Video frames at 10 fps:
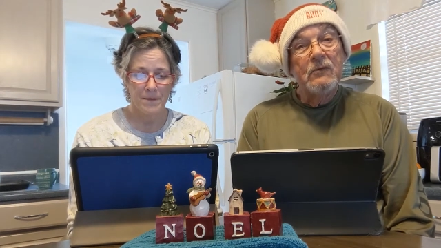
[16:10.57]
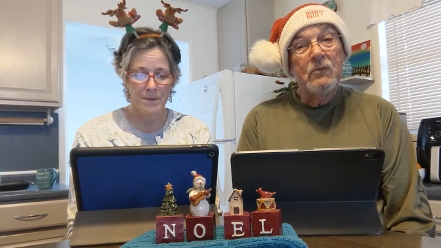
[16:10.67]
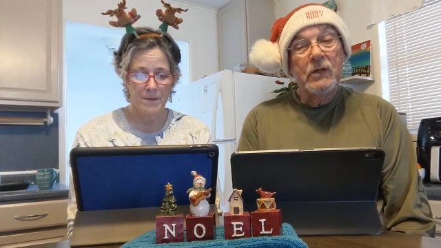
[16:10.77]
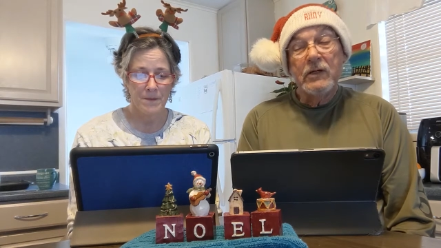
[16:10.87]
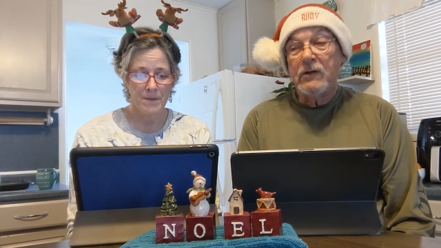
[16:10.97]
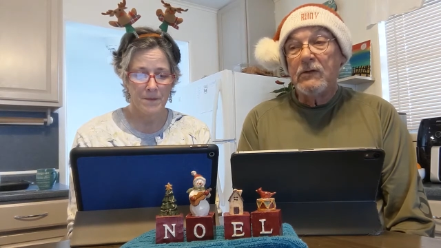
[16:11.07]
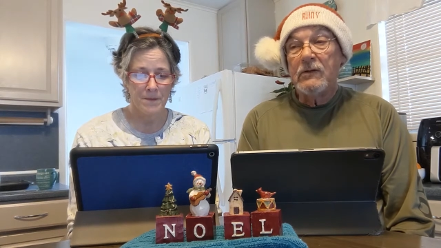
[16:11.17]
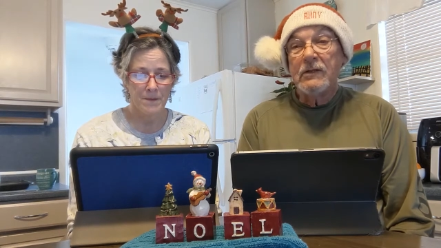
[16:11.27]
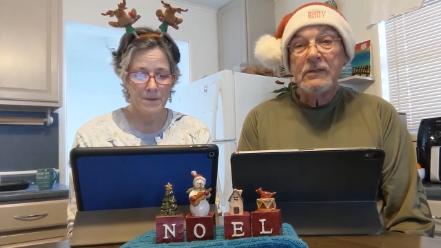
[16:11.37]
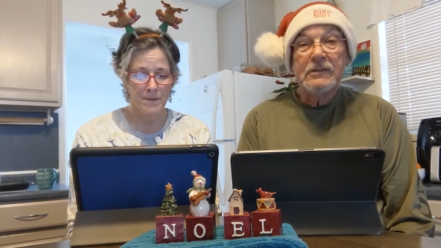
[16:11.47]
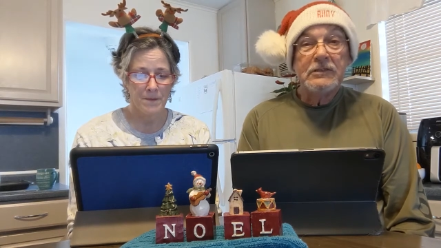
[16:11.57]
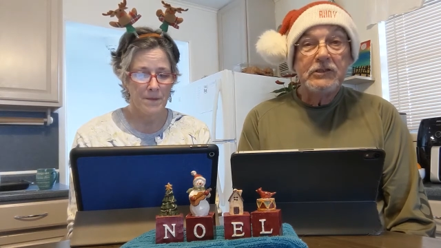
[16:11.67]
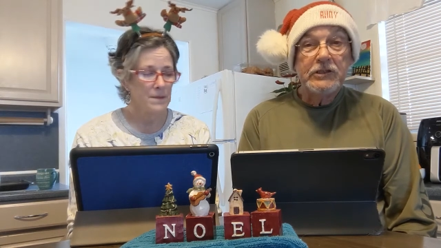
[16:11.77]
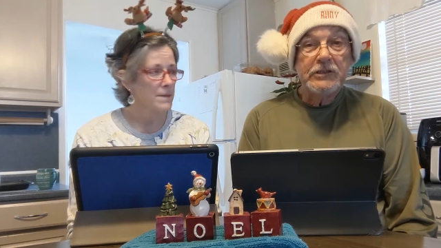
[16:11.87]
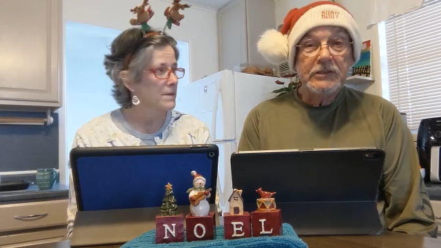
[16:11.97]
Speaker 1: where
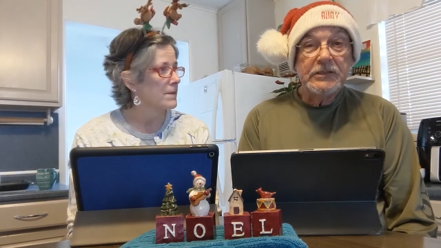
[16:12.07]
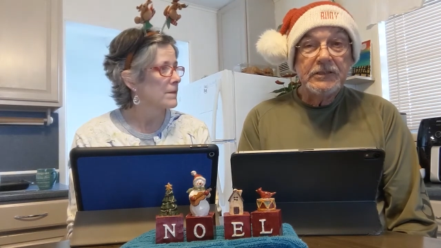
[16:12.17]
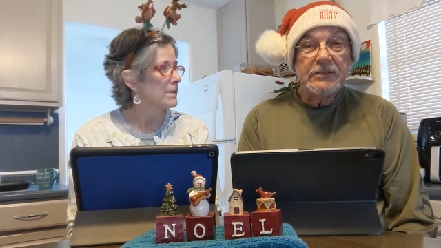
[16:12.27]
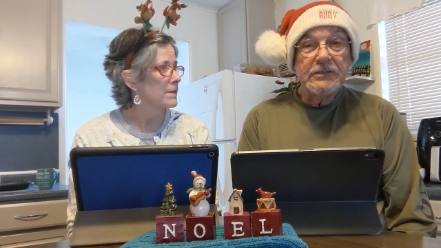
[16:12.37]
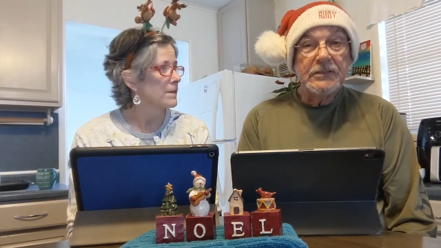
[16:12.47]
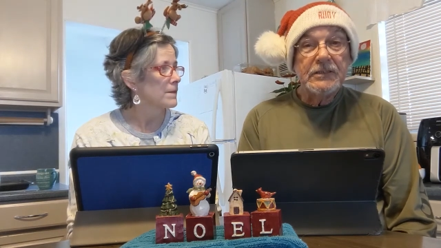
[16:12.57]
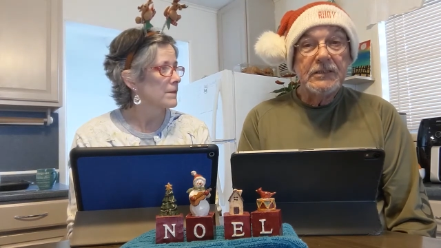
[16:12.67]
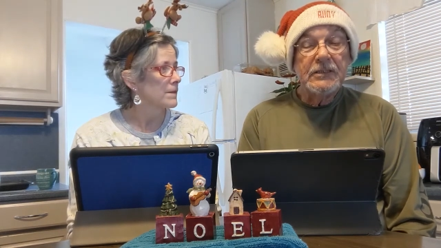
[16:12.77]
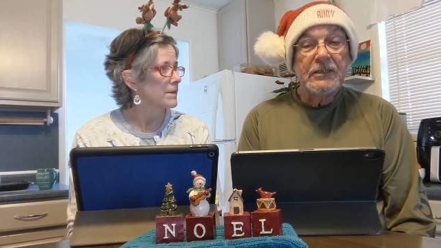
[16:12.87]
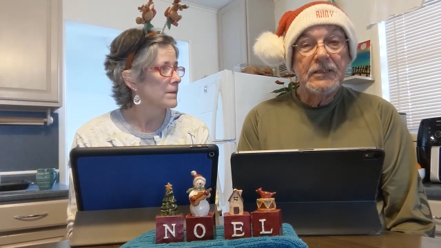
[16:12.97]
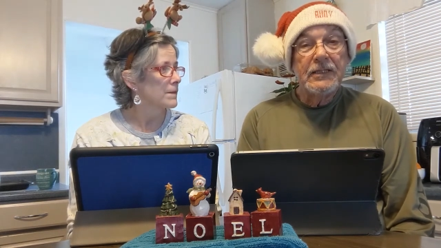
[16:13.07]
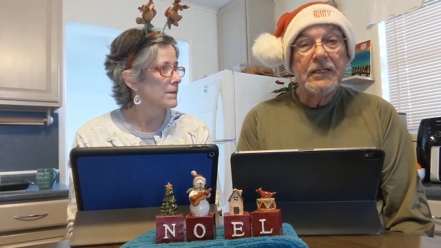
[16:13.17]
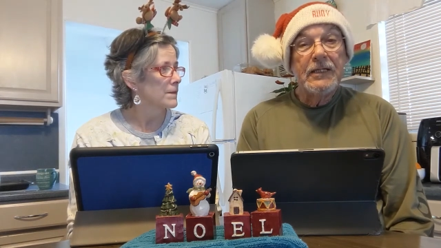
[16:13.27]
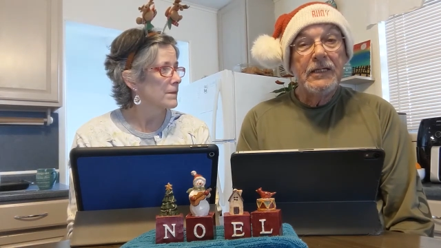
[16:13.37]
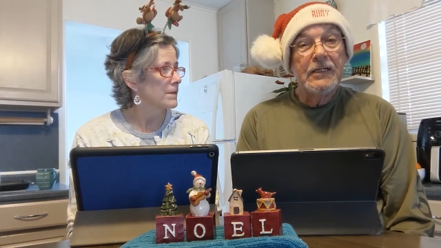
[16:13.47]
Jesus,
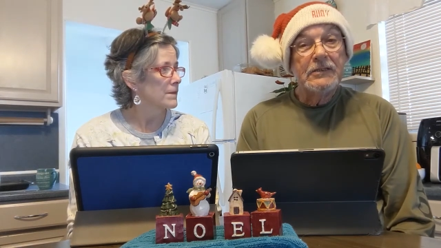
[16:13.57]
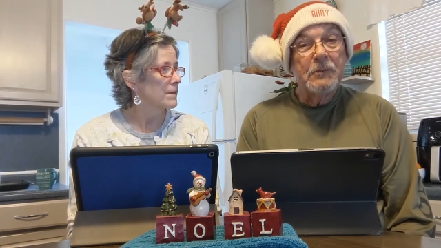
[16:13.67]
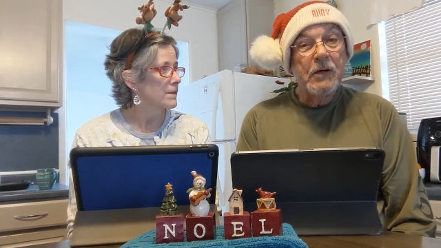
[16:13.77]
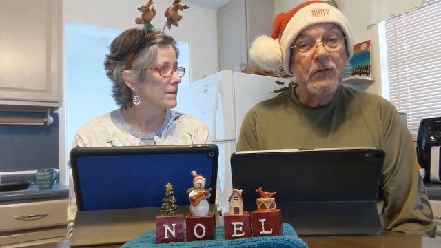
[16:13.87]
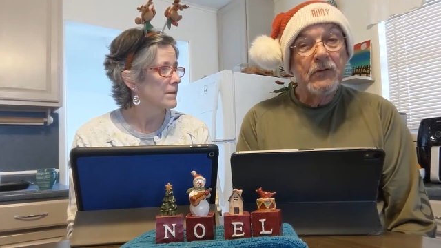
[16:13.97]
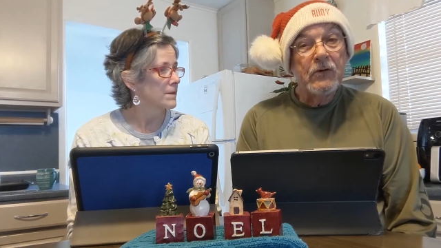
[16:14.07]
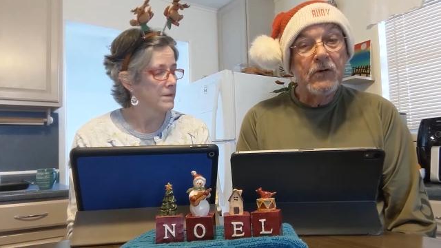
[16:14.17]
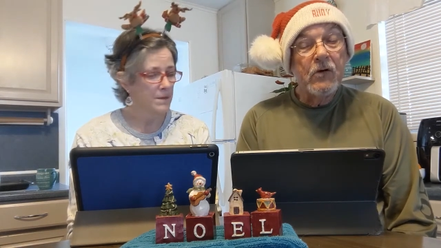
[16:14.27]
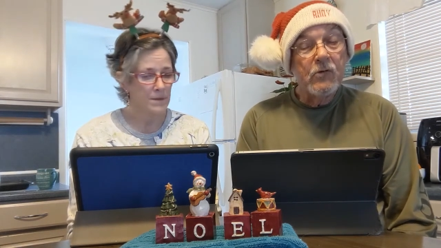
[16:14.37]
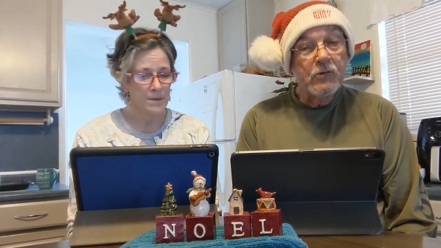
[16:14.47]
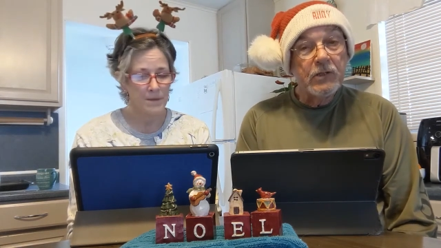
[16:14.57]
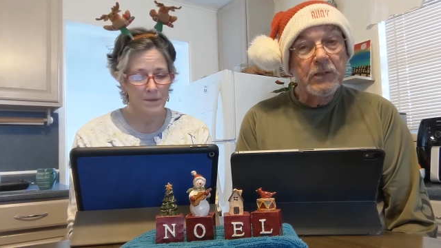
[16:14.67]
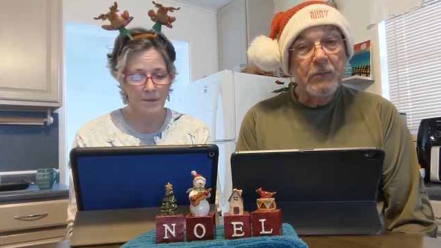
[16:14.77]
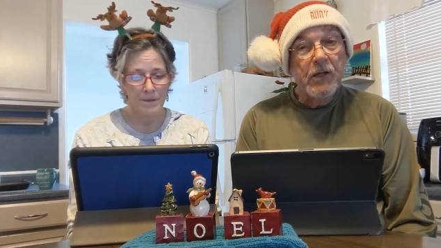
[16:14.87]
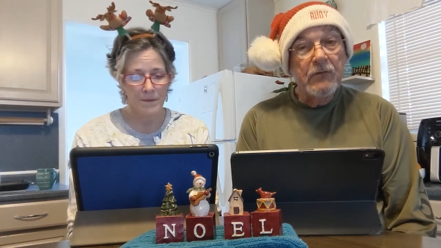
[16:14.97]
his mother, earthly
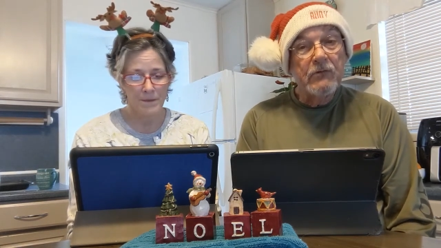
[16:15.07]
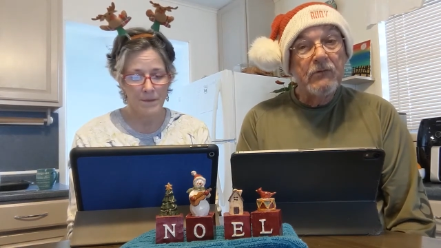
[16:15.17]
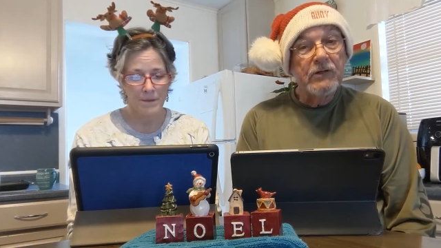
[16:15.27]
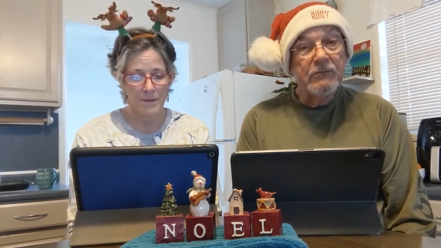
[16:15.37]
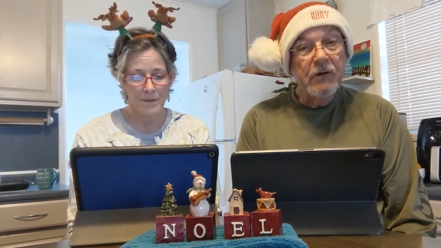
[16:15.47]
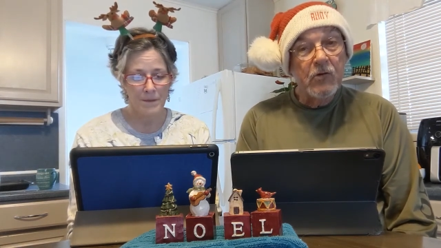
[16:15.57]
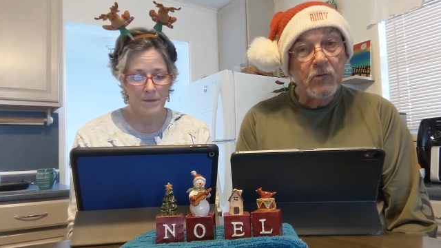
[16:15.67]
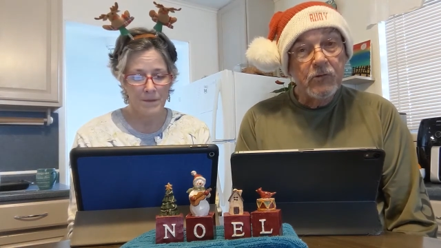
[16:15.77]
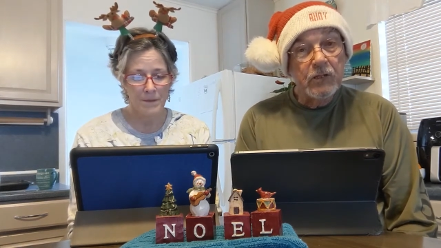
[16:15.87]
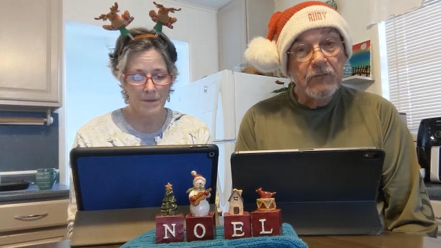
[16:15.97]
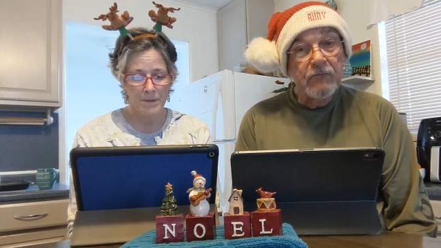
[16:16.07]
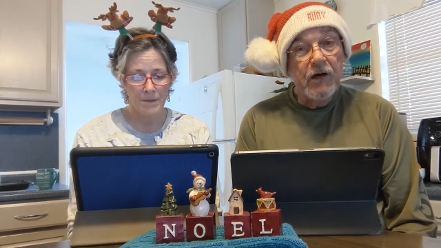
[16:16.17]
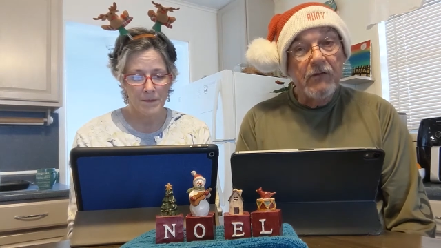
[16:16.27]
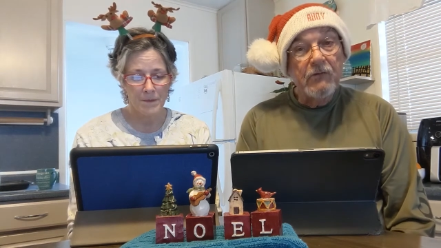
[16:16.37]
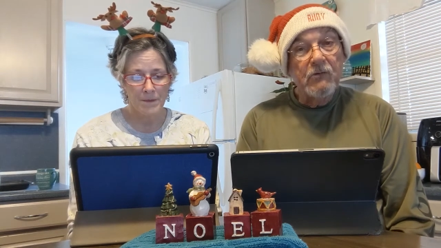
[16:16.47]
mother, and earthly
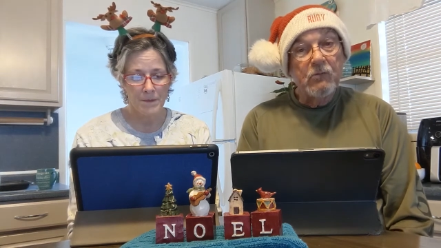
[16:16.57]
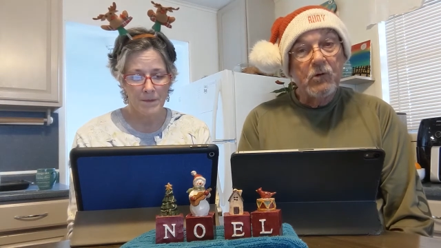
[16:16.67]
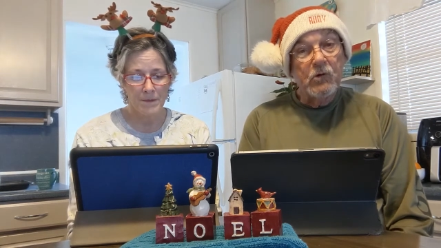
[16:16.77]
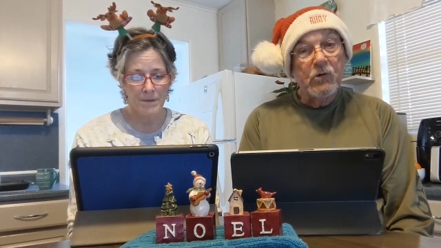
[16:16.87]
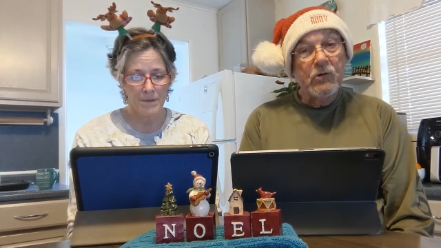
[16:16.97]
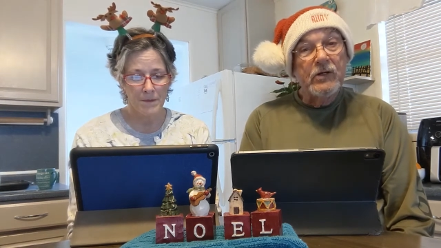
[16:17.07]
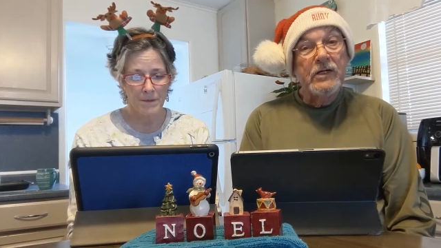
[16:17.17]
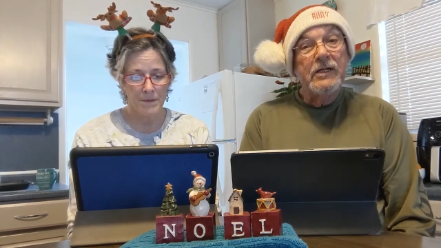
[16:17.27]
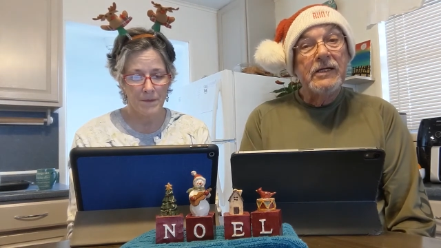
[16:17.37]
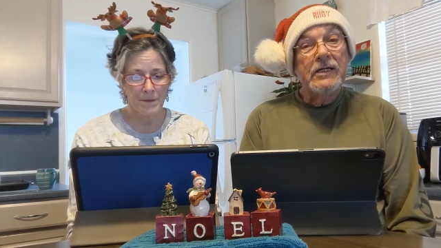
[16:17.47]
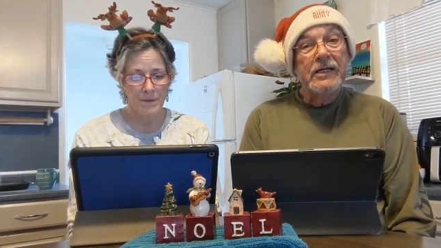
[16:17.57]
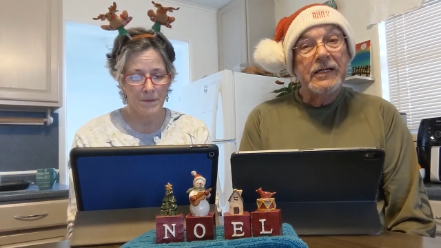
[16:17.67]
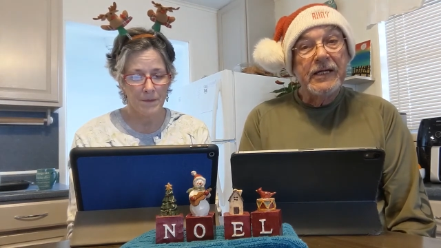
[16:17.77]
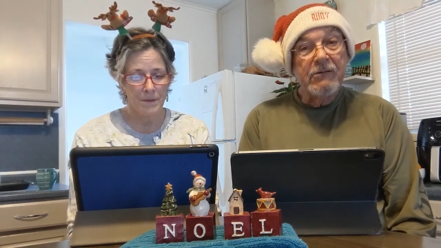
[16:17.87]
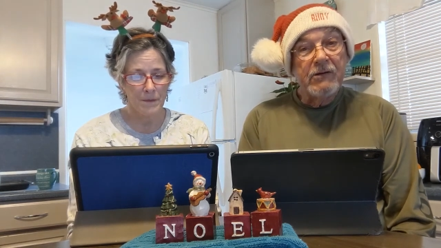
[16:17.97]
father were
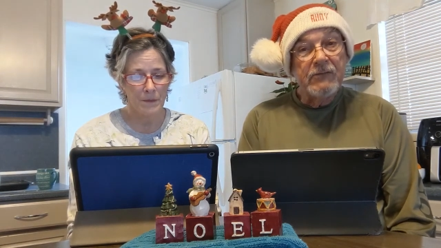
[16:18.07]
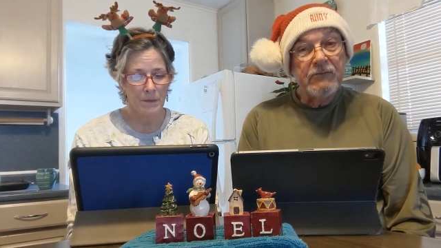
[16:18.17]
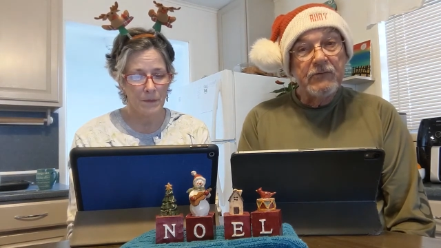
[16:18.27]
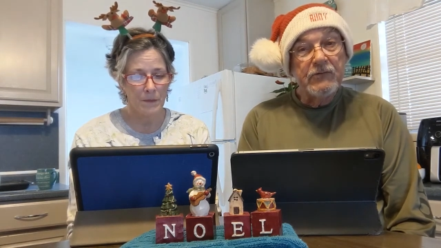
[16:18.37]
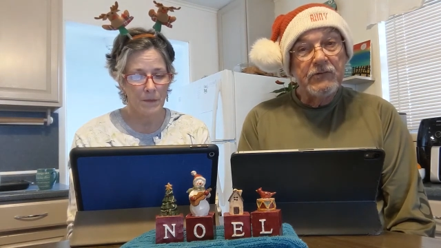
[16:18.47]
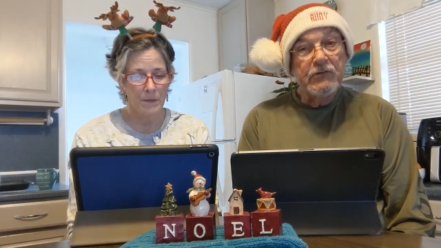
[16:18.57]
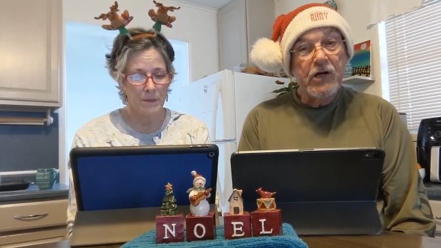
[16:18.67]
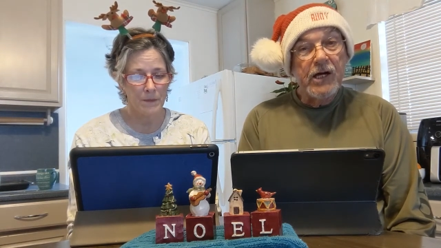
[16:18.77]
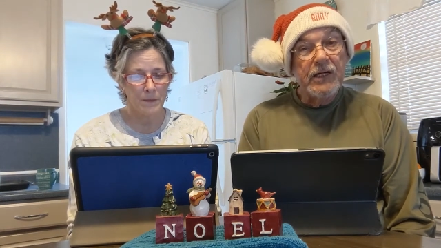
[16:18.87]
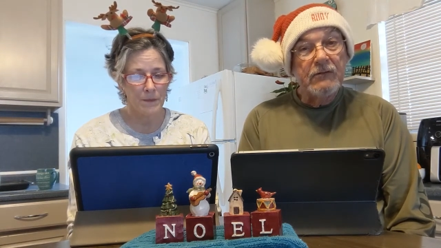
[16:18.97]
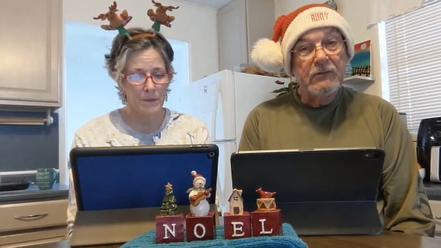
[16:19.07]
caring for the child